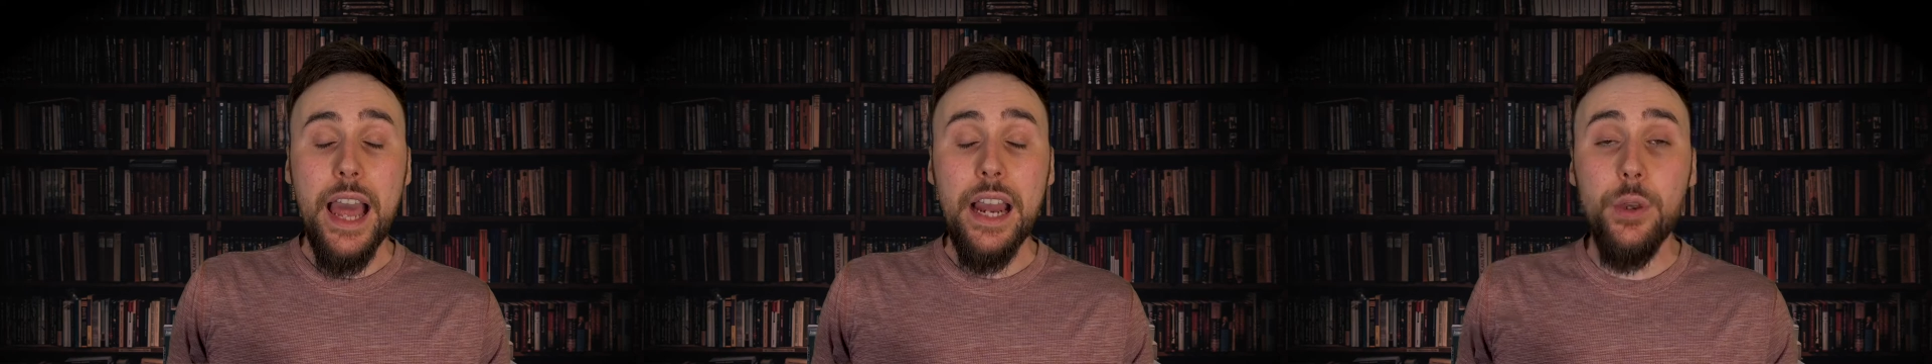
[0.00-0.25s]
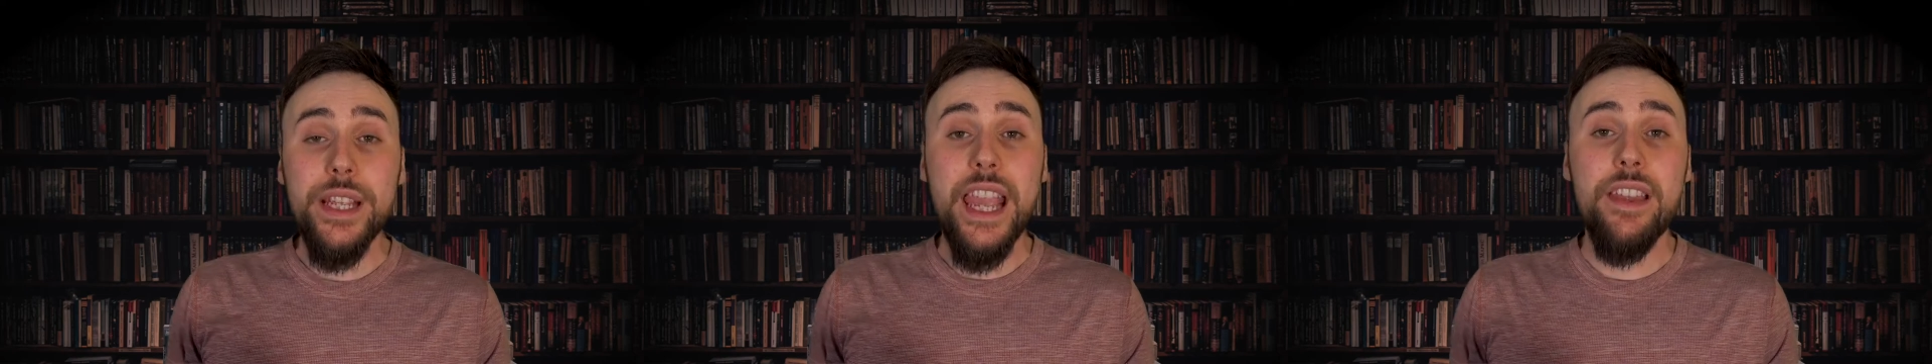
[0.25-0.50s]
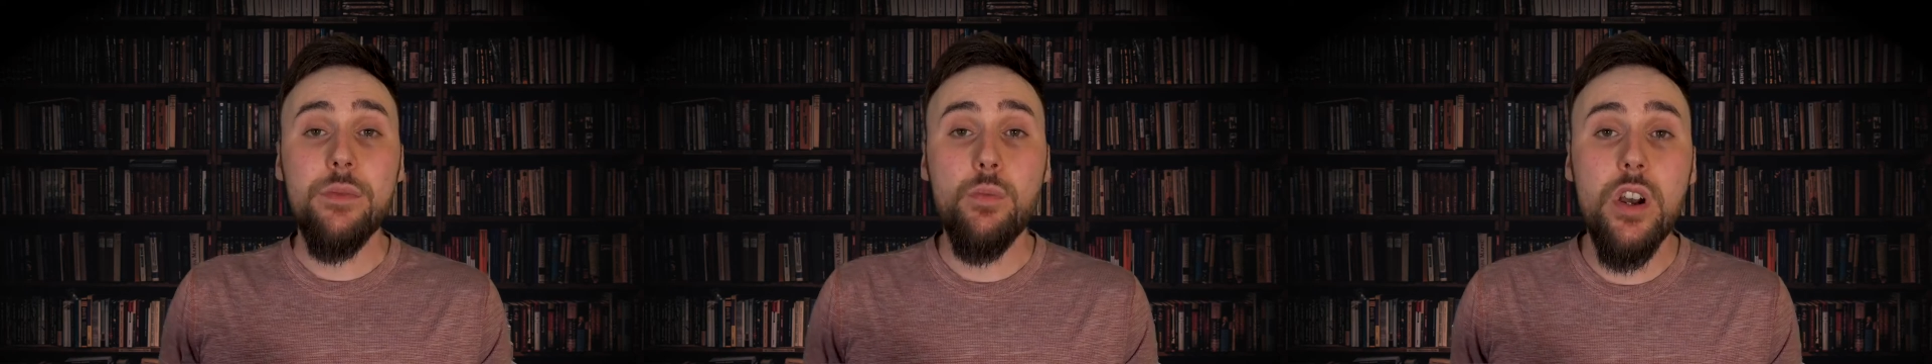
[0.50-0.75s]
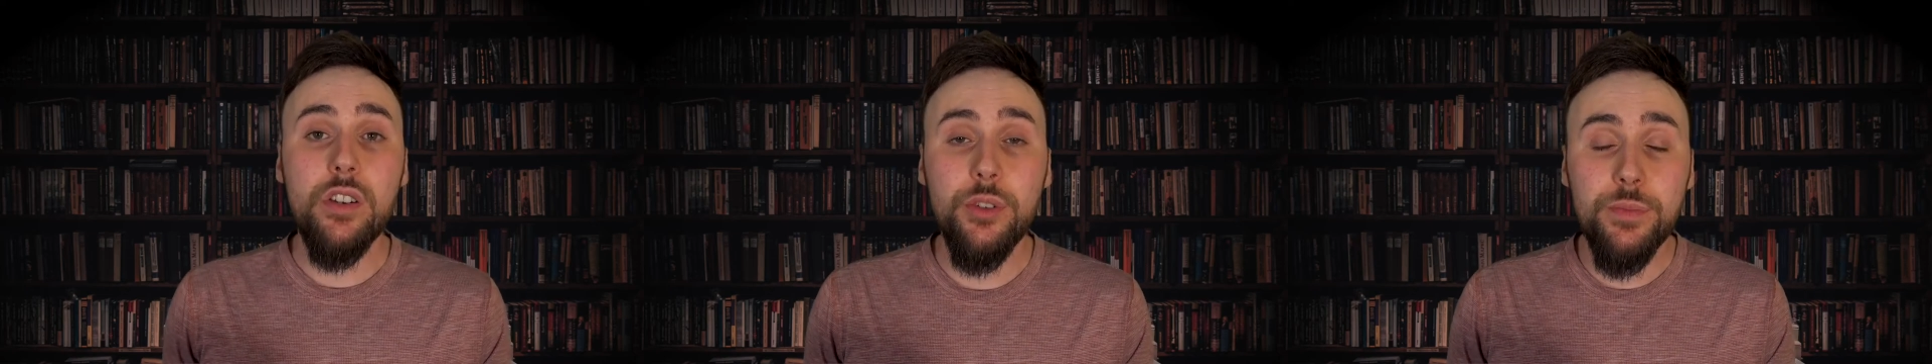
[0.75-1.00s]
Hello again and
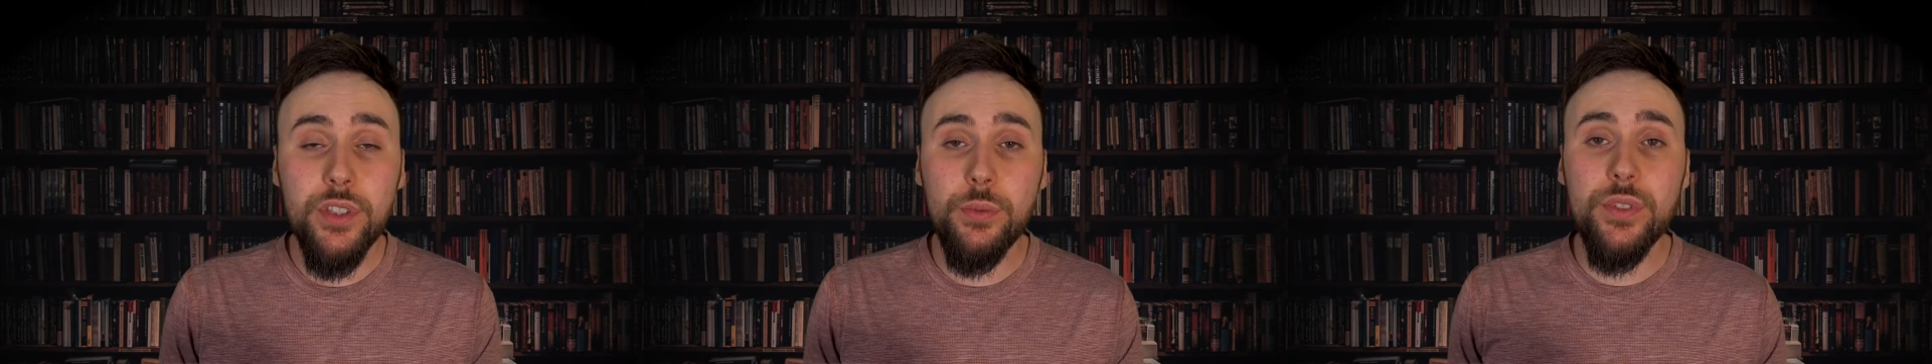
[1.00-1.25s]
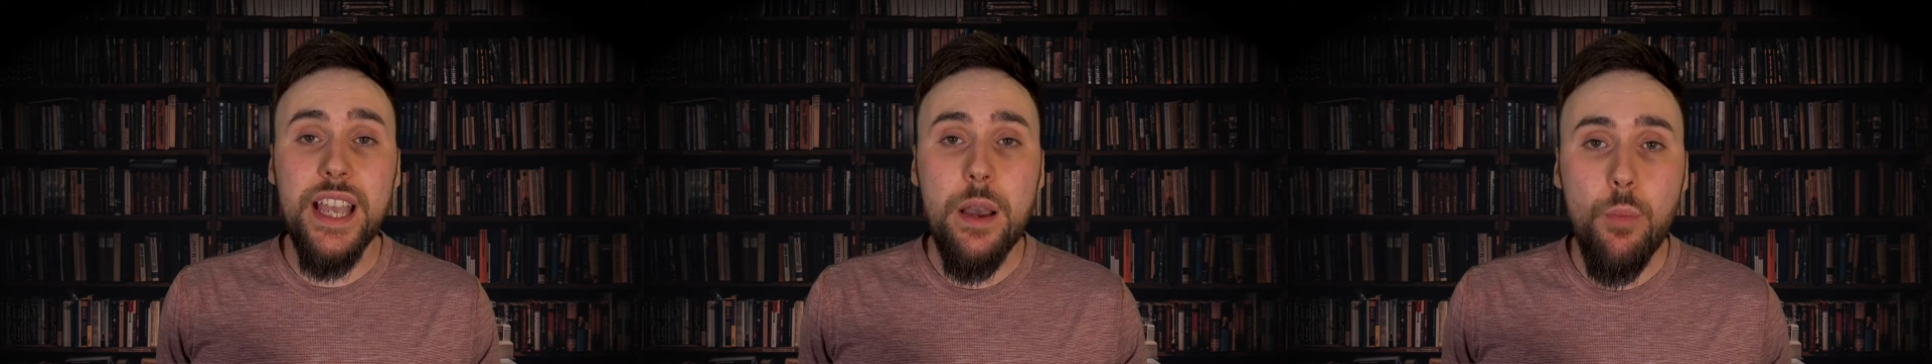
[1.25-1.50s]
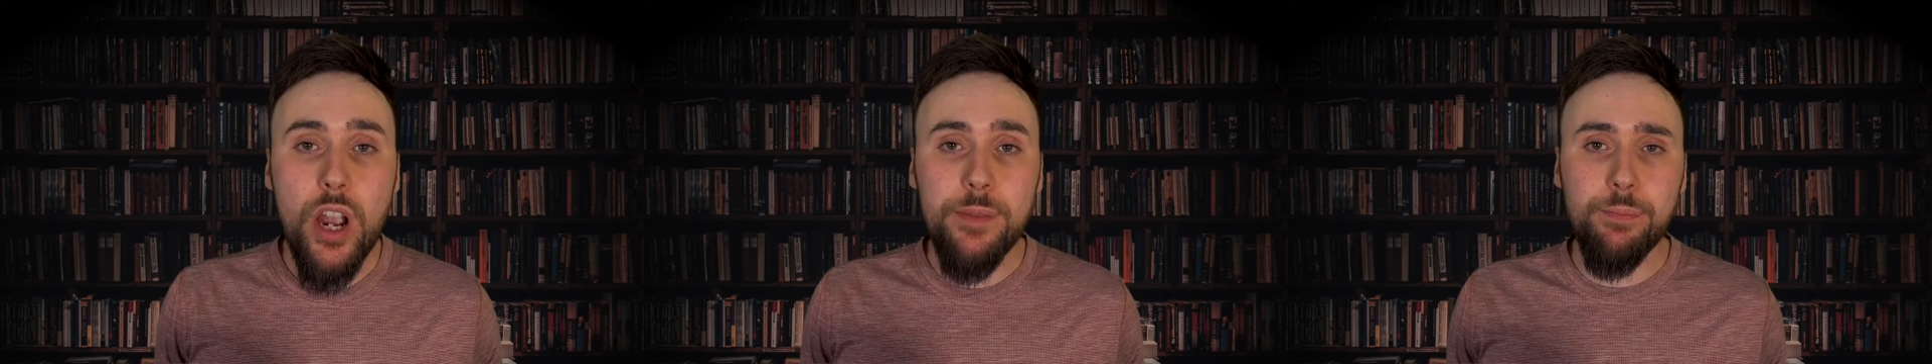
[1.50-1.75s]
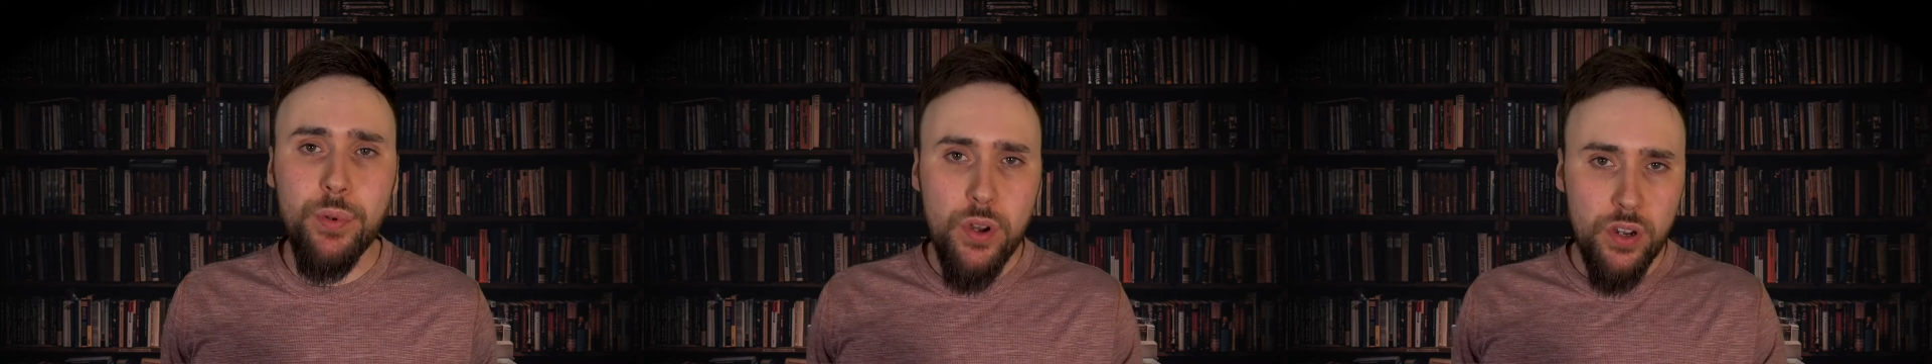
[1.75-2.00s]
welcome to
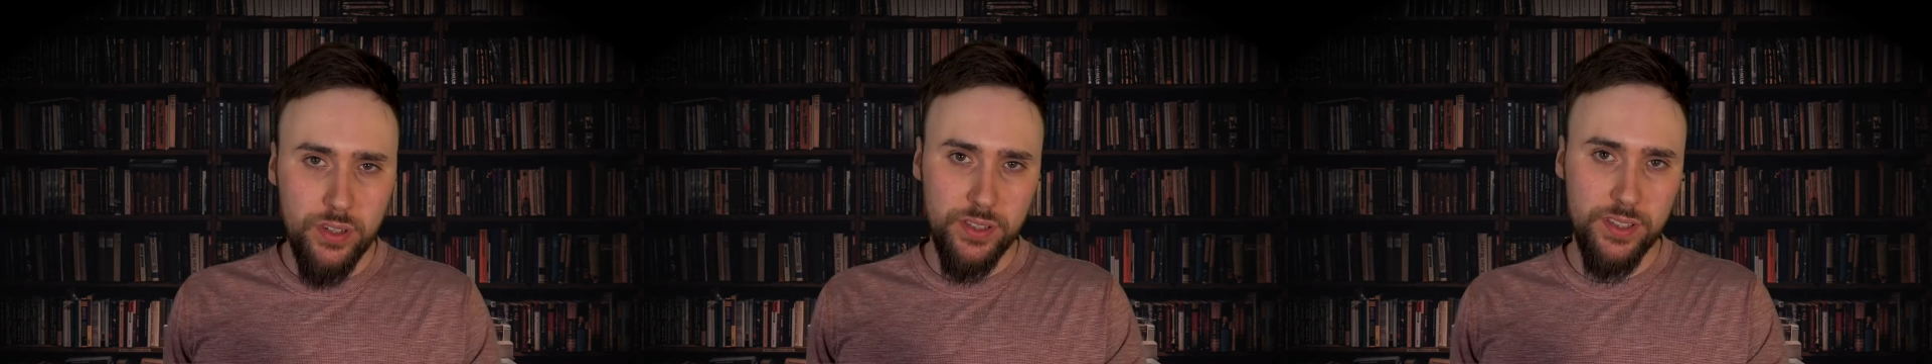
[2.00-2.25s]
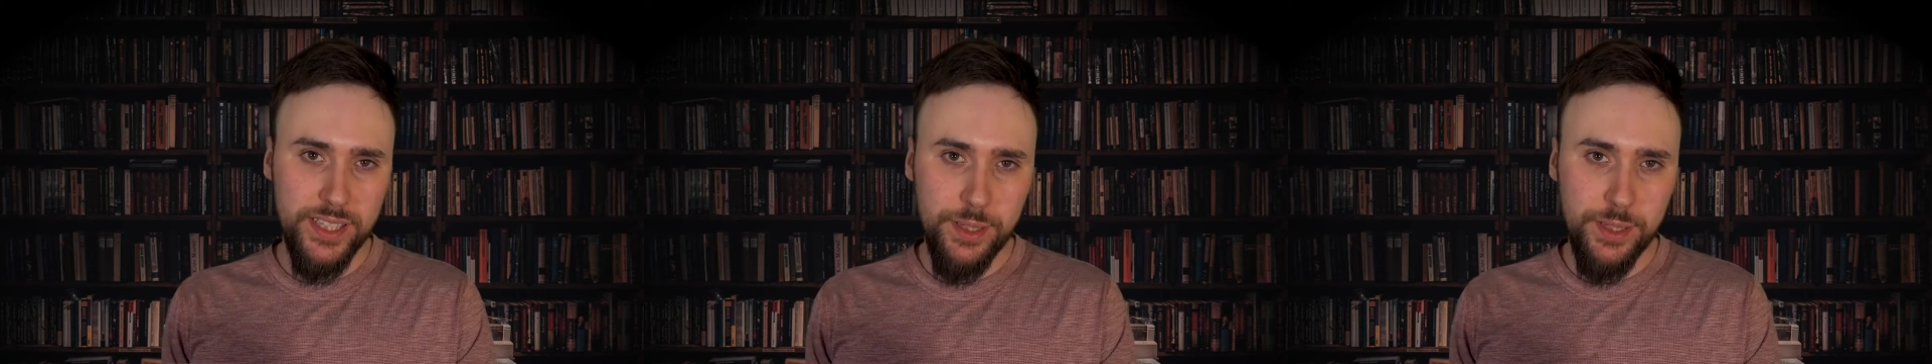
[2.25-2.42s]
DanWhiteBooks,